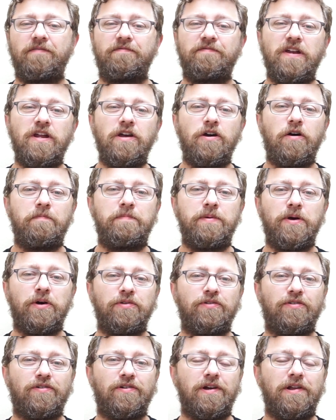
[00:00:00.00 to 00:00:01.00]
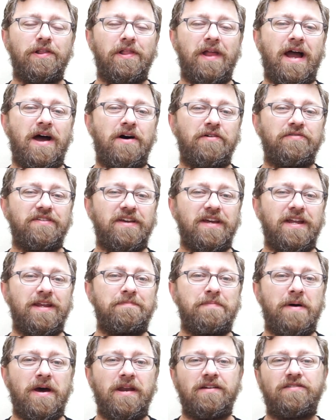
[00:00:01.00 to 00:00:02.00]
Video Builder allows
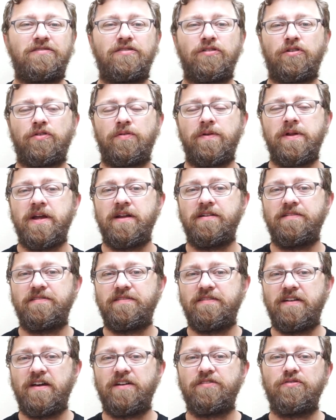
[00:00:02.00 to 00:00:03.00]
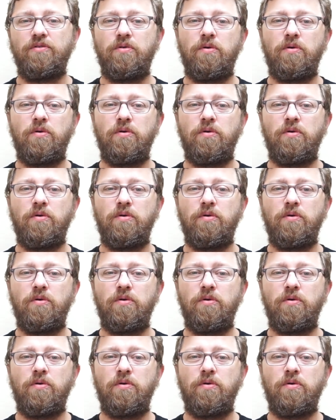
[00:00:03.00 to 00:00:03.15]
anybody to create 6